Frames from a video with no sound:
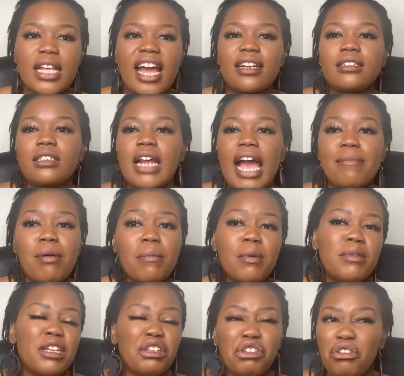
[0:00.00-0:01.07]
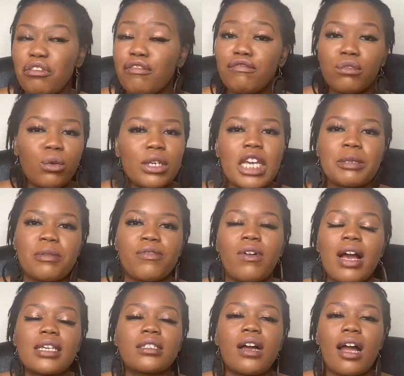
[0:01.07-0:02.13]
and I probably knew 4 years before
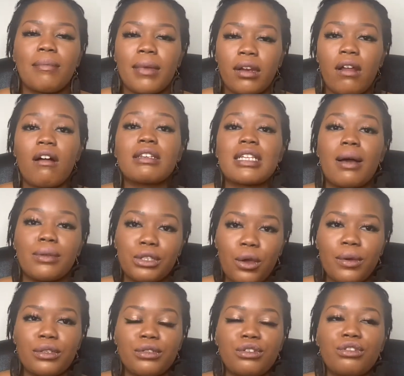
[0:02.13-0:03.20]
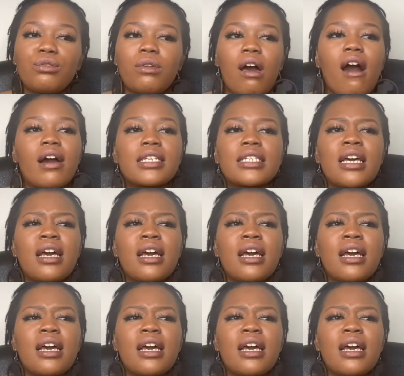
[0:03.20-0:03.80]
I started my locks that I was going to do locks.